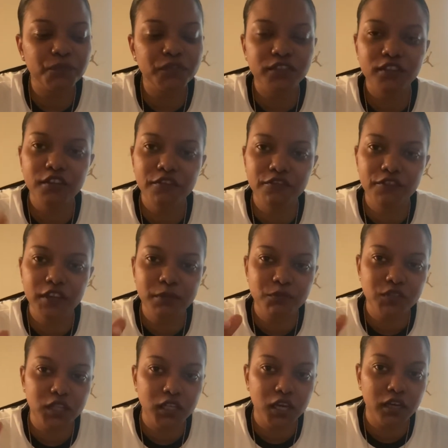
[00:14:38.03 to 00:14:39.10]
femmes,
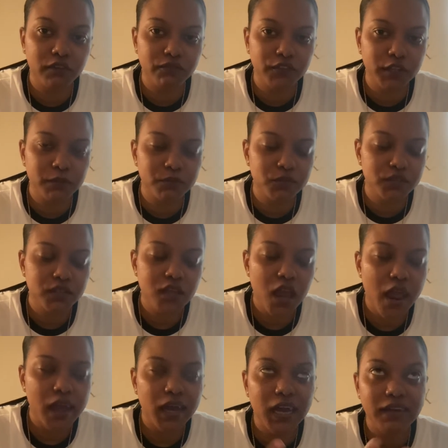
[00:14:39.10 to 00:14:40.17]
a lot of femmes
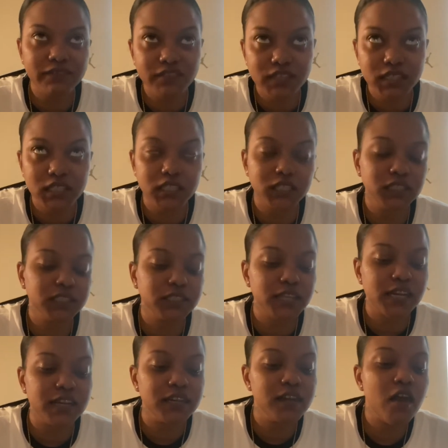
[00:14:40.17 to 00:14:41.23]
I've seen
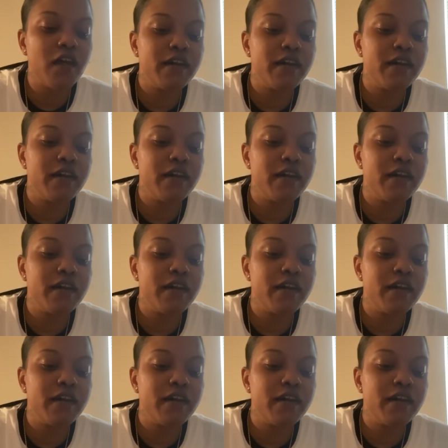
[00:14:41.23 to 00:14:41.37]
say